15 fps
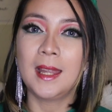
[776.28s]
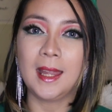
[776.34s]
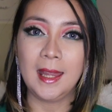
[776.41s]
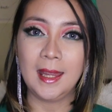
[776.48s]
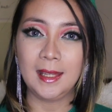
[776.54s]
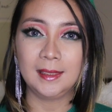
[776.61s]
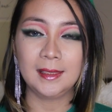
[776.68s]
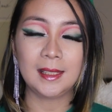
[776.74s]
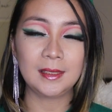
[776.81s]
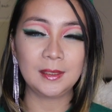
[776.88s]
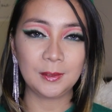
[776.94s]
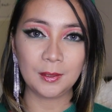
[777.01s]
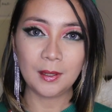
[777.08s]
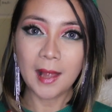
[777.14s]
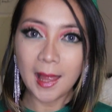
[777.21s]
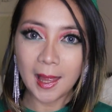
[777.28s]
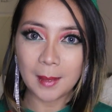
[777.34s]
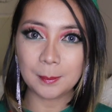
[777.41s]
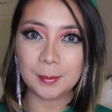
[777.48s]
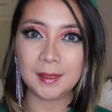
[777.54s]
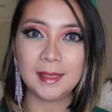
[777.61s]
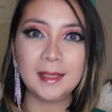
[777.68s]
and that you're
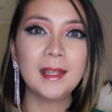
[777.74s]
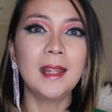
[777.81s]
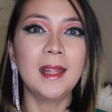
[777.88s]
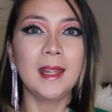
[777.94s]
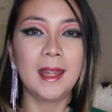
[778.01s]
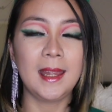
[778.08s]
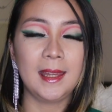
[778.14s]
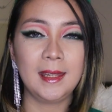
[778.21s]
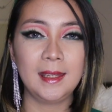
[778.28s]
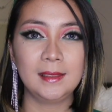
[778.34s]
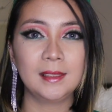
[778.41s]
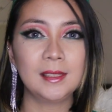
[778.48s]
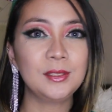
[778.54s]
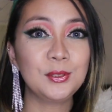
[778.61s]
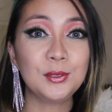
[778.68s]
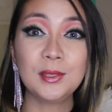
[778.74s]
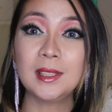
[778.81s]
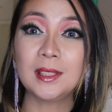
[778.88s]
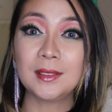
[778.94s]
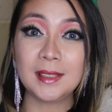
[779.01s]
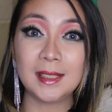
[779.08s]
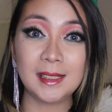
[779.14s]
happy. And New
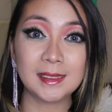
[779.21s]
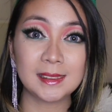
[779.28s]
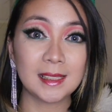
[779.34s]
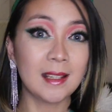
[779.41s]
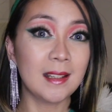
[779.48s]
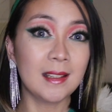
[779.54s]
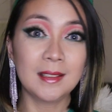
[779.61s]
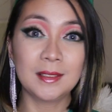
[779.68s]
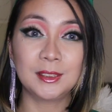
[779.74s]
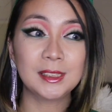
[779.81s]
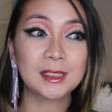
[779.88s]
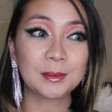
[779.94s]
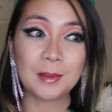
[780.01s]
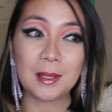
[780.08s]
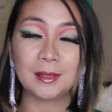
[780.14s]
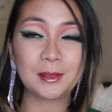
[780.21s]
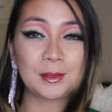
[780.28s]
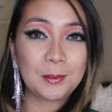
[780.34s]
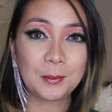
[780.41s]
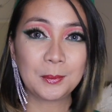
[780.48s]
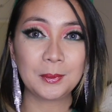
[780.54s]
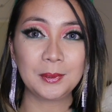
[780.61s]
Year is just around the
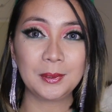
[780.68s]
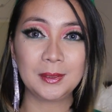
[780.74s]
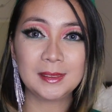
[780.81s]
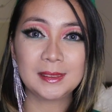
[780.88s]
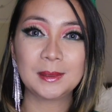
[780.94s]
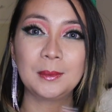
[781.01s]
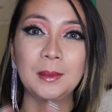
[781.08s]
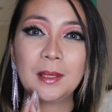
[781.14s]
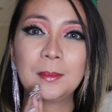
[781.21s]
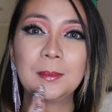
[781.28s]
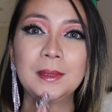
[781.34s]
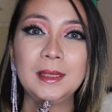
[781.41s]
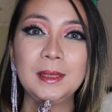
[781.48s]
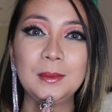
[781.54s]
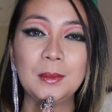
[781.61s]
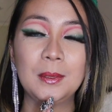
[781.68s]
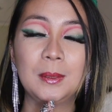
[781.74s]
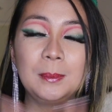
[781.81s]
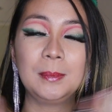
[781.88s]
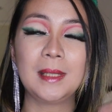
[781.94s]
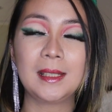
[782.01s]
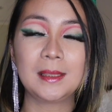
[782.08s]
corner, so I really do
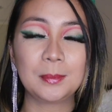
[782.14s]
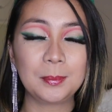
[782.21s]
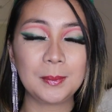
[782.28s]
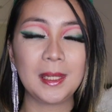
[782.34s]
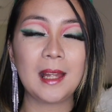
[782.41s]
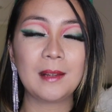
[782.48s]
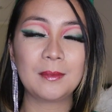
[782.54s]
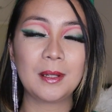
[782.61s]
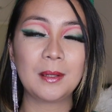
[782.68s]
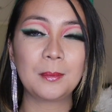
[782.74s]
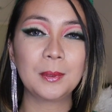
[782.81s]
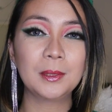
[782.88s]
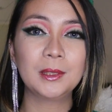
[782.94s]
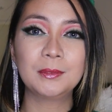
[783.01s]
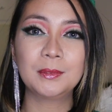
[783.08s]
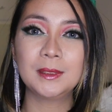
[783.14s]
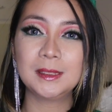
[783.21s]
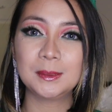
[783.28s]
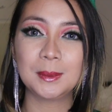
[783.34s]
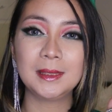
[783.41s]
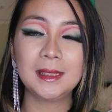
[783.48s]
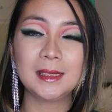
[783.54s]
hope that we have a wonderful
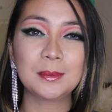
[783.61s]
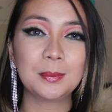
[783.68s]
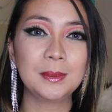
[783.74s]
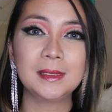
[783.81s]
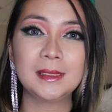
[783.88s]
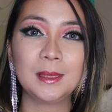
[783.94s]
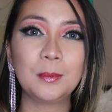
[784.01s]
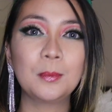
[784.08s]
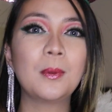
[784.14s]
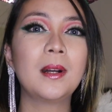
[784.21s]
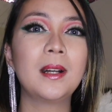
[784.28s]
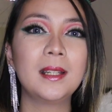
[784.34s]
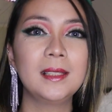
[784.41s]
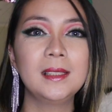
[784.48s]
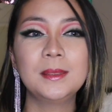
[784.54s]
2021.